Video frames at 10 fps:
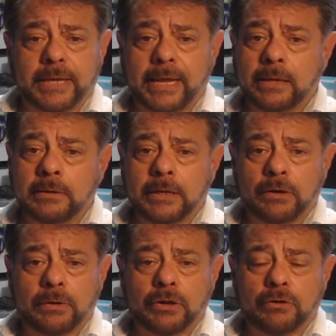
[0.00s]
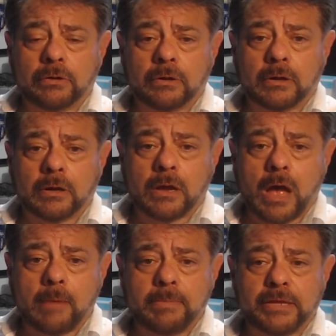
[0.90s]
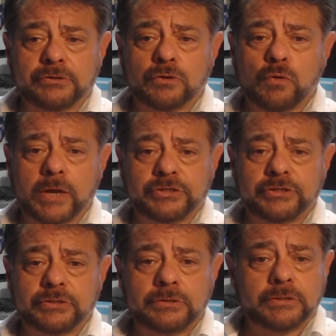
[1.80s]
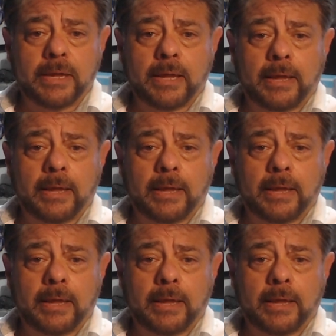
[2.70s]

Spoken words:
again, hearing your comments and questions,